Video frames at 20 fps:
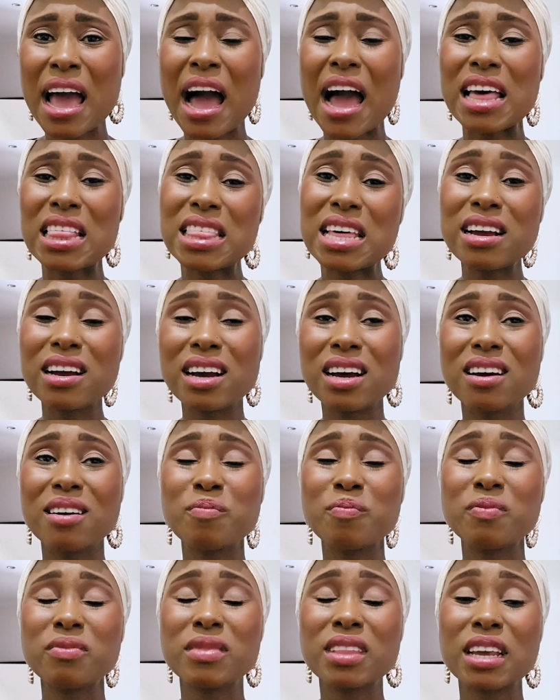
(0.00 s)
I think
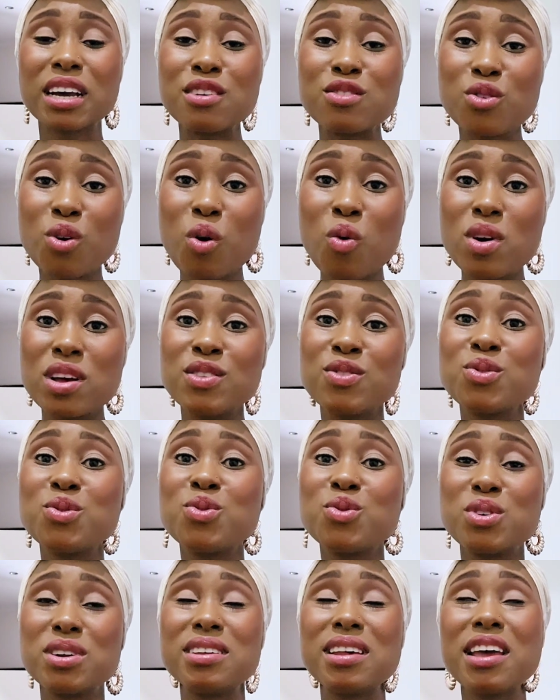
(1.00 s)
it's always
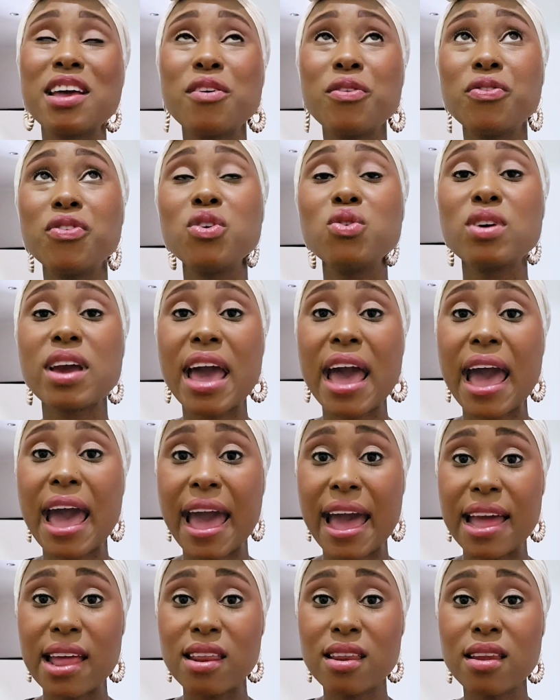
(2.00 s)
good, if you
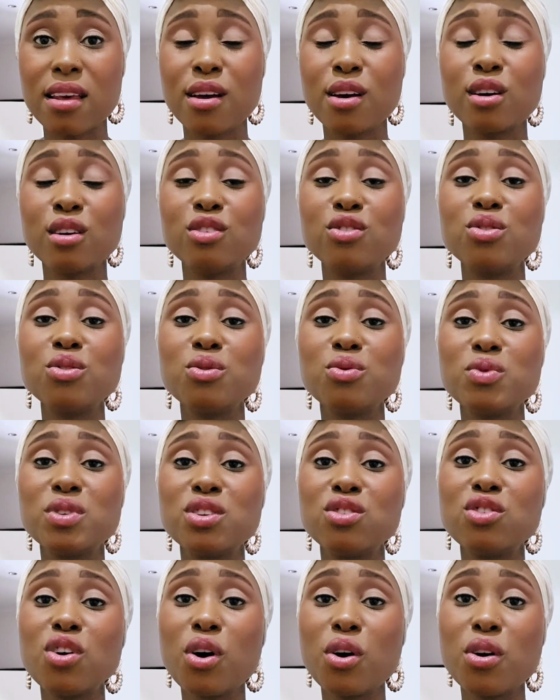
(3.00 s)
can, to
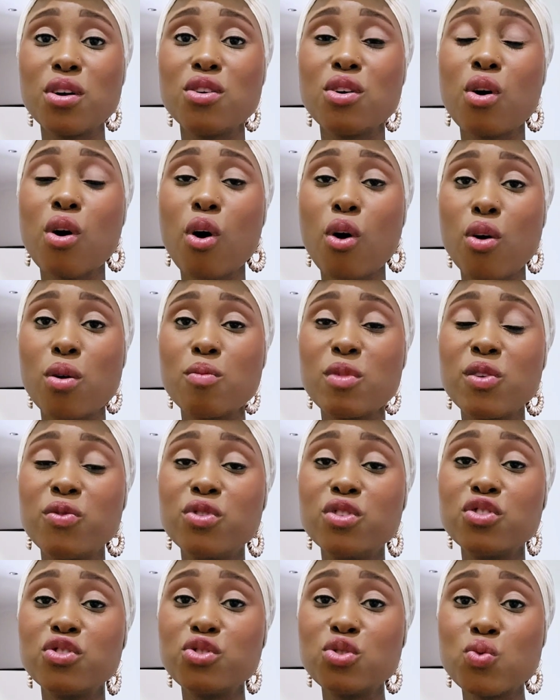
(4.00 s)
return home if
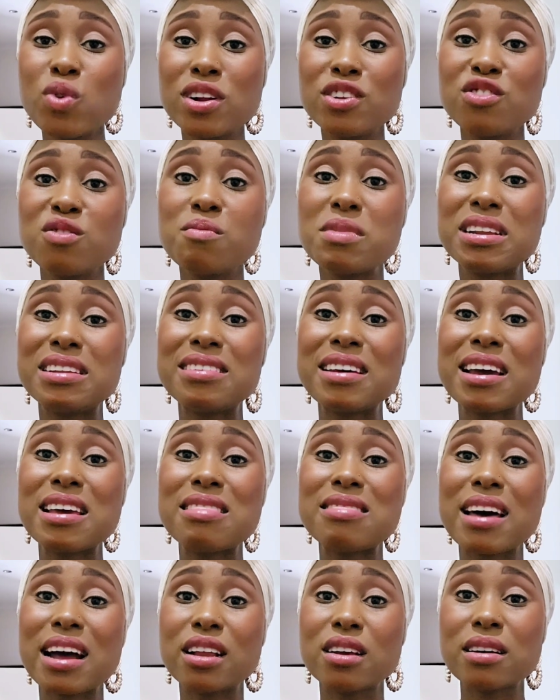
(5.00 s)
you still want to
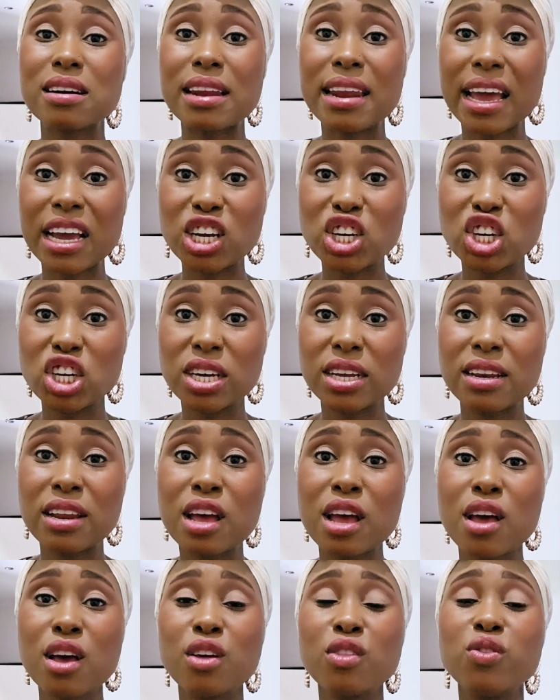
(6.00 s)
maintain that connection,
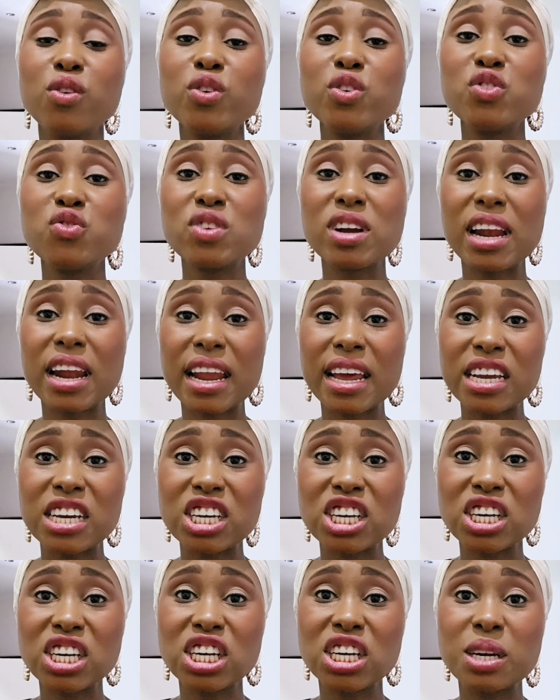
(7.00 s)
those
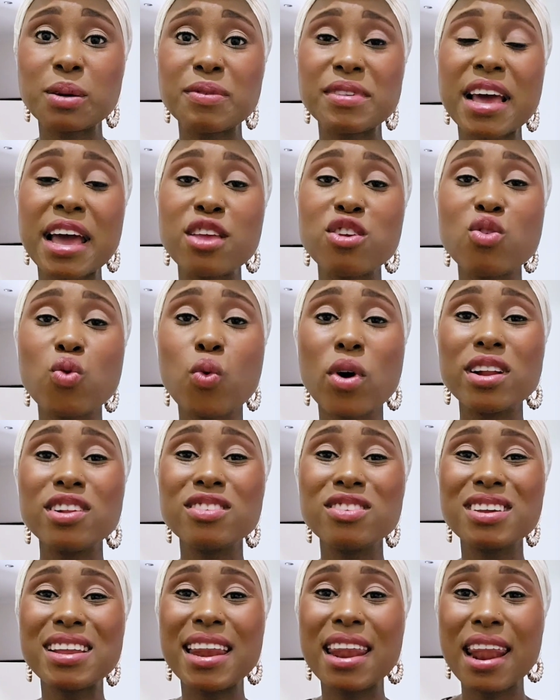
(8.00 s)
relationships, and you
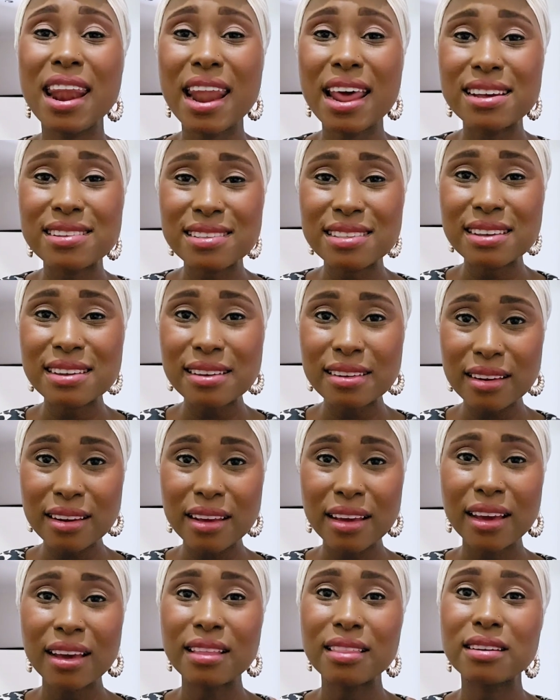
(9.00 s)
want to lessen
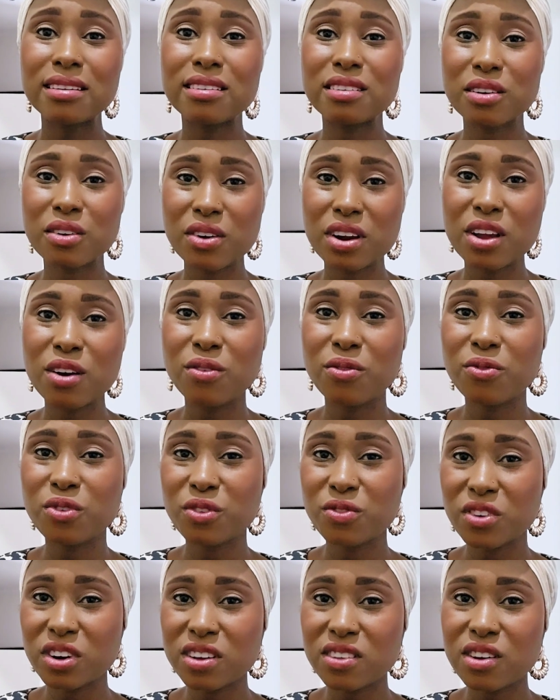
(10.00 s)
the degree of
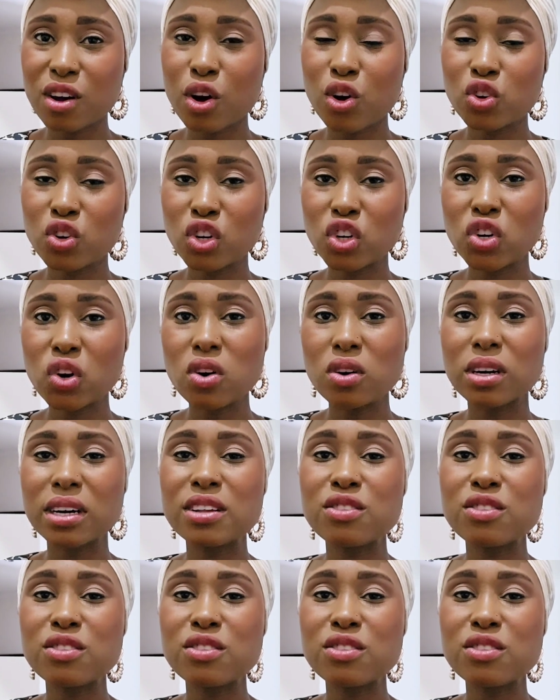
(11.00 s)
reverse culture shock.